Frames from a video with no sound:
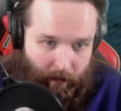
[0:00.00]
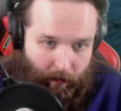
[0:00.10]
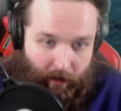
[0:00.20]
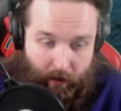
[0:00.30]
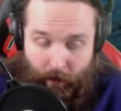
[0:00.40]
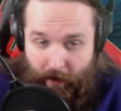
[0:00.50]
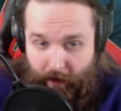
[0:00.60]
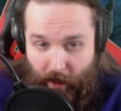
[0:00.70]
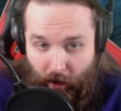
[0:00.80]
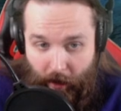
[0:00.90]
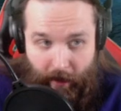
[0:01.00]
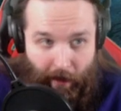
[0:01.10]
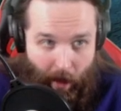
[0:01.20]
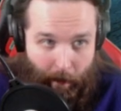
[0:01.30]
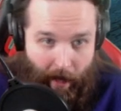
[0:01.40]
We can do this heal in
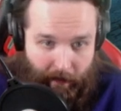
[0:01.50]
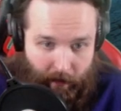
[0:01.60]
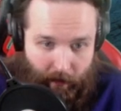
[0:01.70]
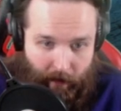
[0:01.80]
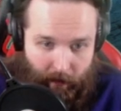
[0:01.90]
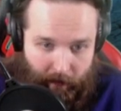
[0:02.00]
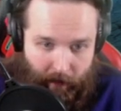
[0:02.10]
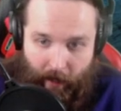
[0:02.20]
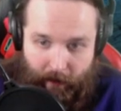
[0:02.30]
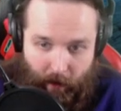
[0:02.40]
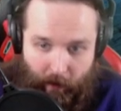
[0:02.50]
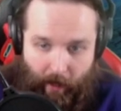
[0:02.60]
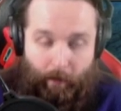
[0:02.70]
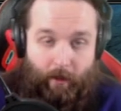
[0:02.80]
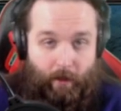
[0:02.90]
combat too. I don't know if you guys know
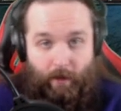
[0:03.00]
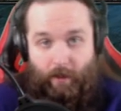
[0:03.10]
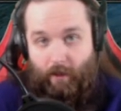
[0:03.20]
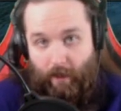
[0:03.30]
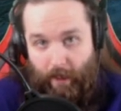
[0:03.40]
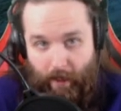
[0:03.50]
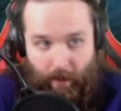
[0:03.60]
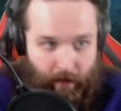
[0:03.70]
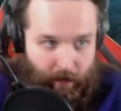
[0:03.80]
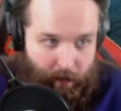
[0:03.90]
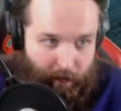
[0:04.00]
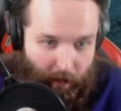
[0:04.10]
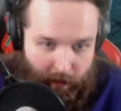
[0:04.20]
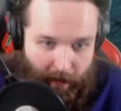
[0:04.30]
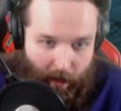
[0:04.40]
that, but you can Use
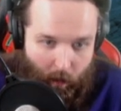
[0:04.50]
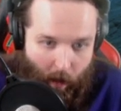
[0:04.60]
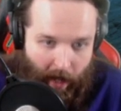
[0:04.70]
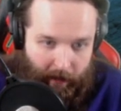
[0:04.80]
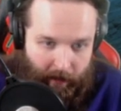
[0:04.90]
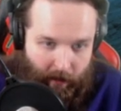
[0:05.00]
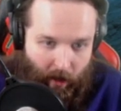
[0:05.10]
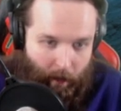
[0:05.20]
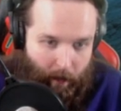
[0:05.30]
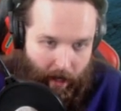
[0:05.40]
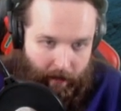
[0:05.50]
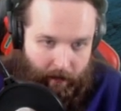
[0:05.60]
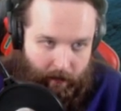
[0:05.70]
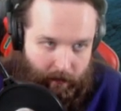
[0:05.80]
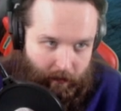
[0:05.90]
first aid while in combat,
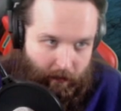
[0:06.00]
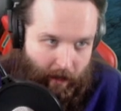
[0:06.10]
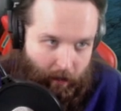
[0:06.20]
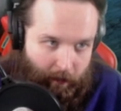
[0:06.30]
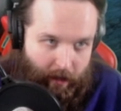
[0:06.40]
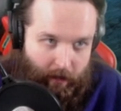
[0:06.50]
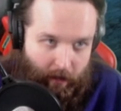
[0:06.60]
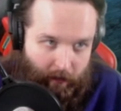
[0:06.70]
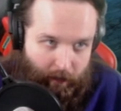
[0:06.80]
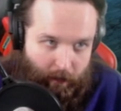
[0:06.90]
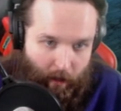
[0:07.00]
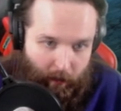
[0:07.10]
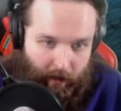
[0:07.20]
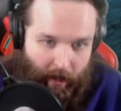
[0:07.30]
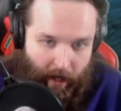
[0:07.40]
so that'll be good if, while
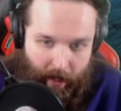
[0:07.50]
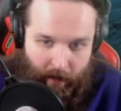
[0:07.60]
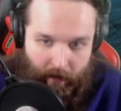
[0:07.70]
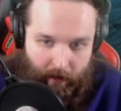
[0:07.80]
we're kiting.